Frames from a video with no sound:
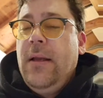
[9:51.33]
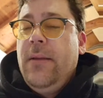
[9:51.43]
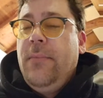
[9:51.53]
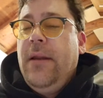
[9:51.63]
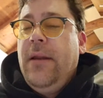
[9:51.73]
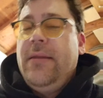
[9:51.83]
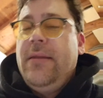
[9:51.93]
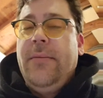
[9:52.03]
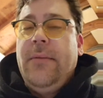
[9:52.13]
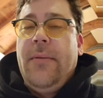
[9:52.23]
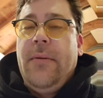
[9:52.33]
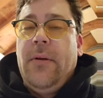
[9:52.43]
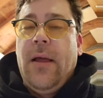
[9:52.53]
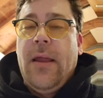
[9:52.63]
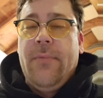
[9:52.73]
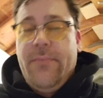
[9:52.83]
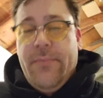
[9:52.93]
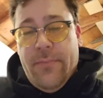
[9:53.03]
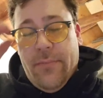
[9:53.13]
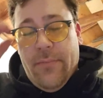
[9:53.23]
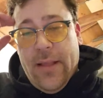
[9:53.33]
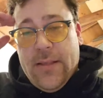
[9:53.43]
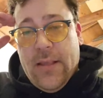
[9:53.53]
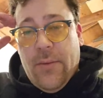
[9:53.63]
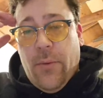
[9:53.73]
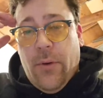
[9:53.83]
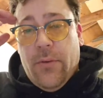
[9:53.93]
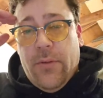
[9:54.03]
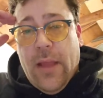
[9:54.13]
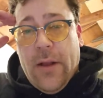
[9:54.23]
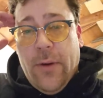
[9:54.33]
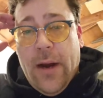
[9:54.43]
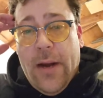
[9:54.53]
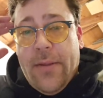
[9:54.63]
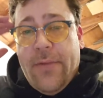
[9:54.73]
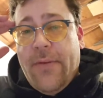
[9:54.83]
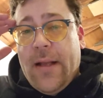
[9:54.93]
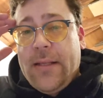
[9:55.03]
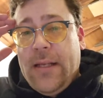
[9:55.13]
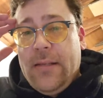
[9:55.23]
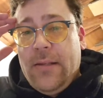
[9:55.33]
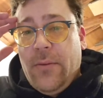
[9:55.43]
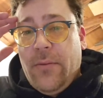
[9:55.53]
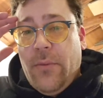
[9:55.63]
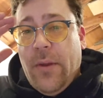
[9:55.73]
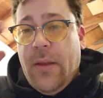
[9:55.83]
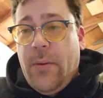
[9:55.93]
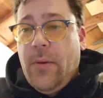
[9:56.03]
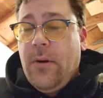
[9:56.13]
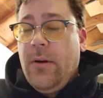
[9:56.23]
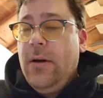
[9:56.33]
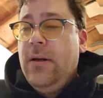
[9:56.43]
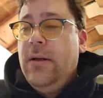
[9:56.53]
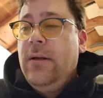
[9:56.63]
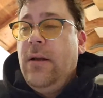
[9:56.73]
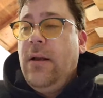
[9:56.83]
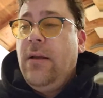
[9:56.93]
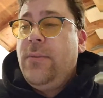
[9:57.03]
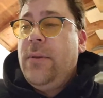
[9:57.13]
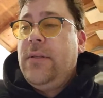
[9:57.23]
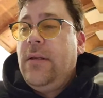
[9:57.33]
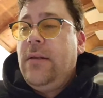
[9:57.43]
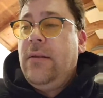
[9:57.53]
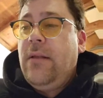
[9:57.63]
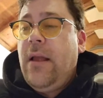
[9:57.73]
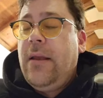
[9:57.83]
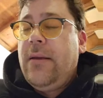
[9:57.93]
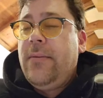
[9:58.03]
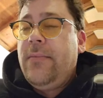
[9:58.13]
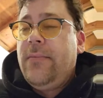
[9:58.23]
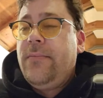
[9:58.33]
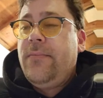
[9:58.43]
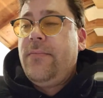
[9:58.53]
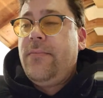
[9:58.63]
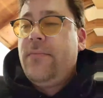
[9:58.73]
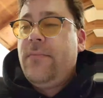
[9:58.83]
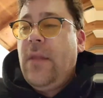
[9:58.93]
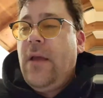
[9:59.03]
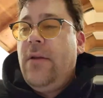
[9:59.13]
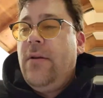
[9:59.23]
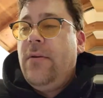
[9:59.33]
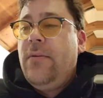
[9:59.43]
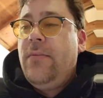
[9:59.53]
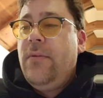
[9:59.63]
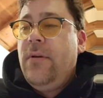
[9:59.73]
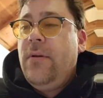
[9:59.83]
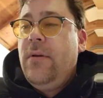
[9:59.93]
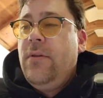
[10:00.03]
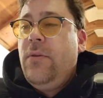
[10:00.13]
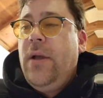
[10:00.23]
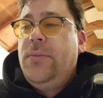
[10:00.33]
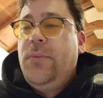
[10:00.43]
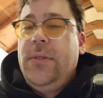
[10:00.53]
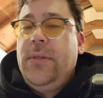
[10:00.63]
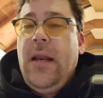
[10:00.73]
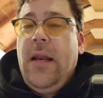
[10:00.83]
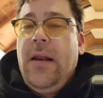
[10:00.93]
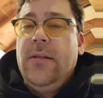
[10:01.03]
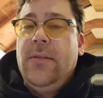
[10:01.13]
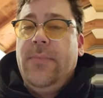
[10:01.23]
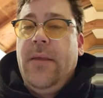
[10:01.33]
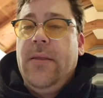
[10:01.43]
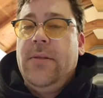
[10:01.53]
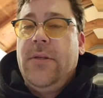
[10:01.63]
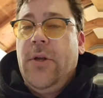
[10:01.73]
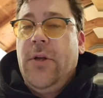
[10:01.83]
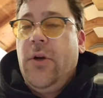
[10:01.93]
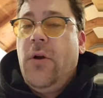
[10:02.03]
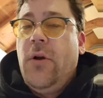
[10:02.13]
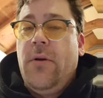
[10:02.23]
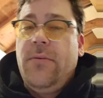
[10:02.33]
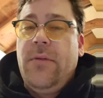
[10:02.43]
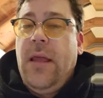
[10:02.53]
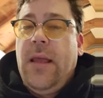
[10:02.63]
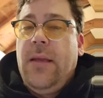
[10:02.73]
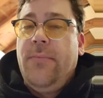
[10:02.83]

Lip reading: But at the same time, there were a lot of things that weren't that great about the vaccines, the way they were, especially like I don't know, the way it's presented as being this cure-all thing,